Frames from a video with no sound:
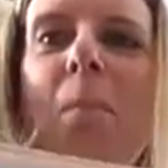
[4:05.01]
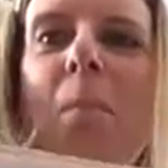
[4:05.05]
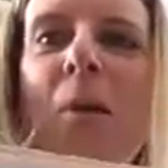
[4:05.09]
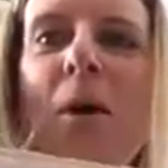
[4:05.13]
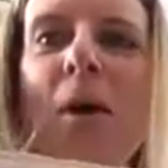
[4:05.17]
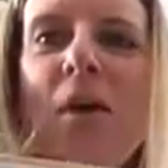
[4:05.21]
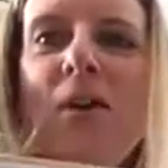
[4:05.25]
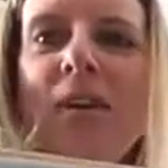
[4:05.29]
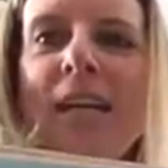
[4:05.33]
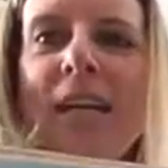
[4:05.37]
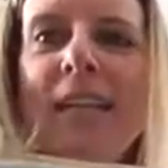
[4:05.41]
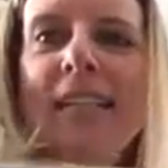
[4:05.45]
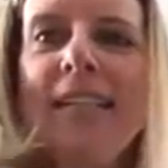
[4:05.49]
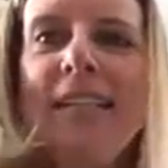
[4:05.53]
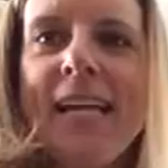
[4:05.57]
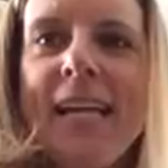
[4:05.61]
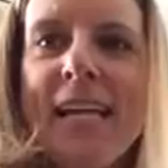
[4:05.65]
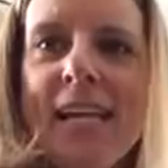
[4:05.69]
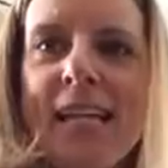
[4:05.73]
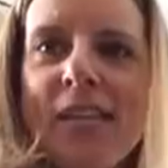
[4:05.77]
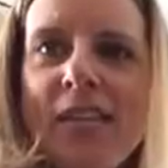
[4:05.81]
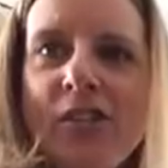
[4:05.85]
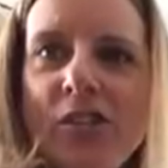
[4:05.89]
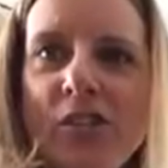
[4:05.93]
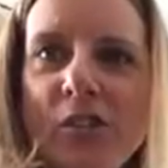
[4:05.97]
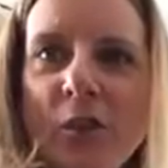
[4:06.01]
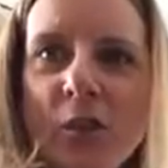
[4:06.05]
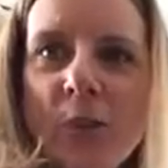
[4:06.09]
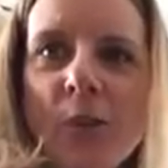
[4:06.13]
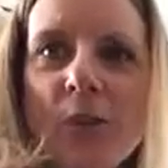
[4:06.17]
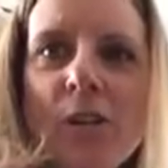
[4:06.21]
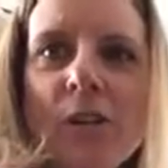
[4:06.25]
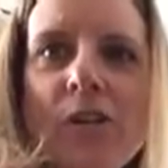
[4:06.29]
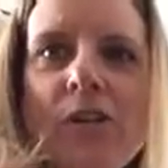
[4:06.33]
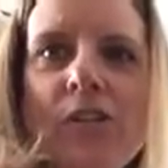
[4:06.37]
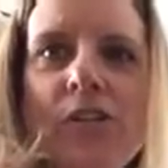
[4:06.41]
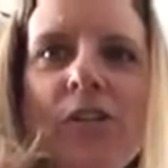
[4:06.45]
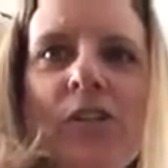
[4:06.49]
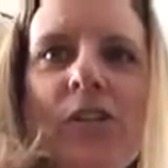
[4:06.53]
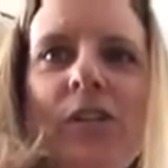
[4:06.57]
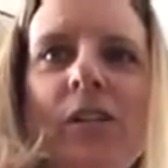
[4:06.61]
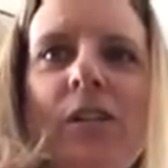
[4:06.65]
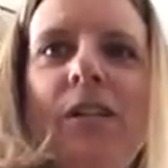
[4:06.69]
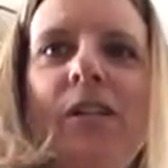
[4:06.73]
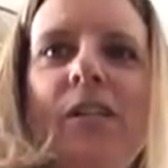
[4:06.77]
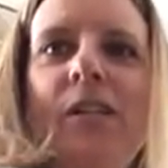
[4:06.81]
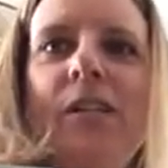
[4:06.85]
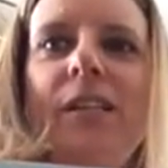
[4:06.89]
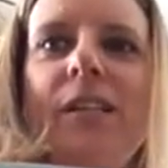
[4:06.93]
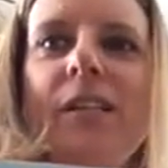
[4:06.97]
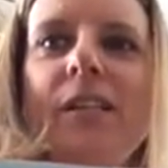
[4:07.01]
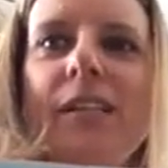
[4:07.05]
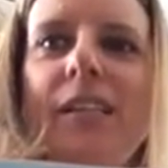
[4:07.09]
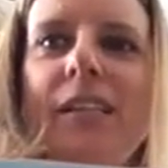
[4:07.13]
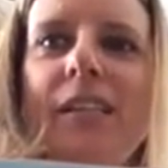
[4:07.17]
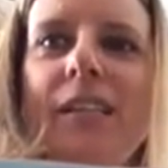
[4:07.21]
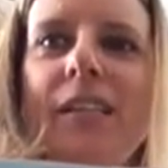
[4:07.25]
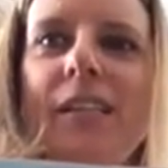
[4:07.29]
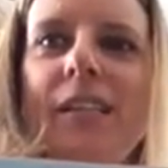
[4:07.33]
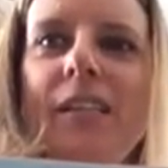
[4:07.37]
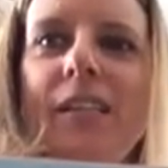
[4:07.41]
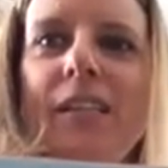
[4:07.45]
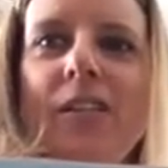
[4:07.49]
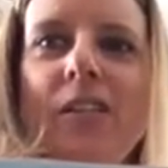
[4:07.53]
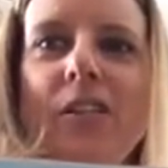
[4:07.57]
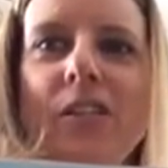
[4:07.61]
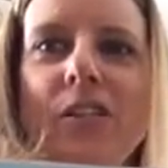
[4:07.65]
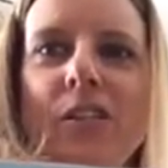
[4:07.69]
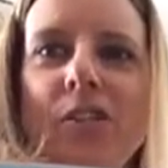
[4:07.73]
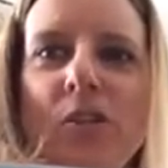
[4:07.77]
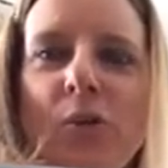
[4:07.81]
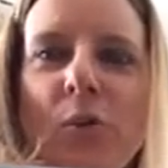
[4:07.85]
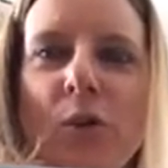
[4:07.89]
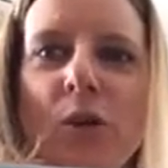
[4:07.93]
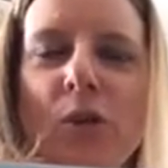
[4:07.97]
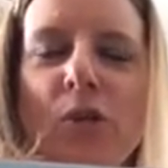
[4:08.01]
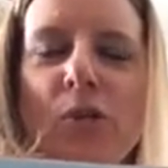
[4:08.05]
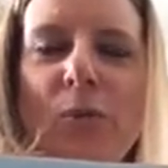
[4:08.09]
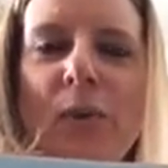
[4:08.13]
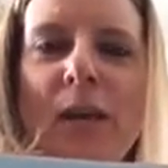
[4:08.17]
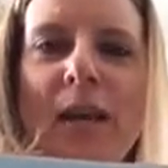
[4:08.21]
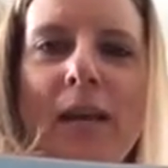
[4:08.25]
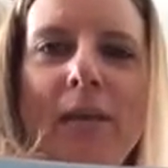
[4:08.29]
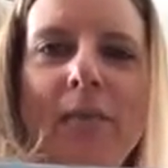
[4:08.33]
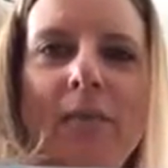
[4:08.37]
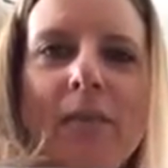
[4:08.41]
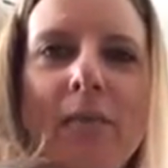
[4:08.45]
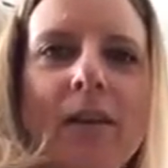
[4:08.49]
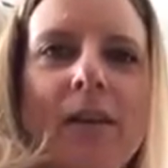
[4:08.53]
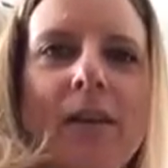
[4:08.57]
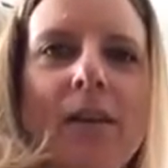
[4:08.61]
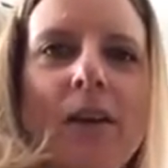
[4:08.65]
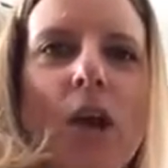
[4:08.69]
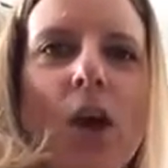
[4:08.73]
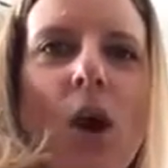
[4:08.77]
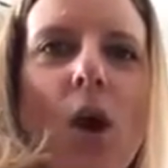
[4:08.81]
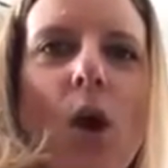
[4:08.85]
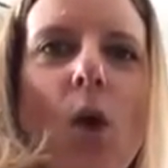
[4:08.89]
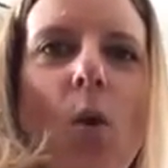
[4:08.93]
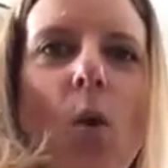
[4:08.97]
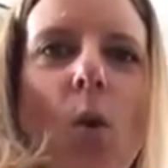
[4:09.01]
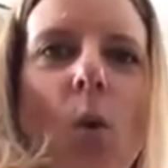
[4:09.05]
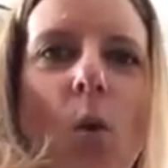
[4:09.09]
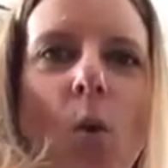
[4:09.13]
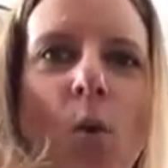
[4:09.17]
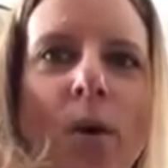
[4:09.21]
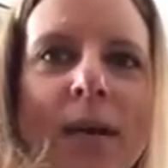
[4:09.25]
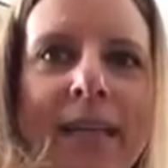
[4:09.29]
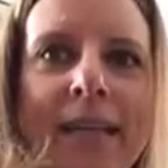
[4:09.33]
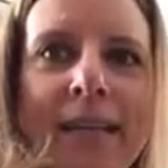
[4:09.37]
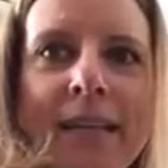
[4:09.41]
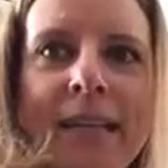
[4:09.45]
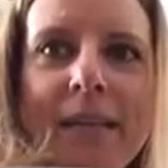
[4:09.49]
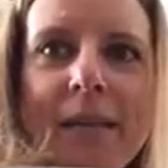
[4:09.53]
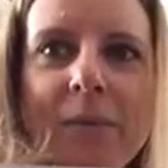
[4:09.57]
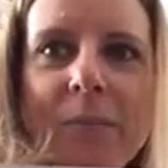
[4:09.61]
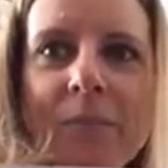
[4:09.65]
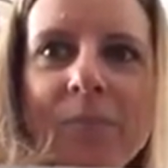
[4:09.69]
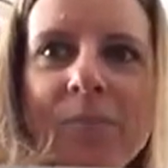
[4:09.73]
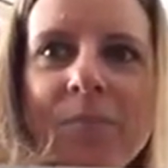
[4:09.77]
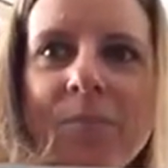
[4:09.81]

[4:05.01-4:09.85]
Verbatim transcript: Bark again, George. George went, oink.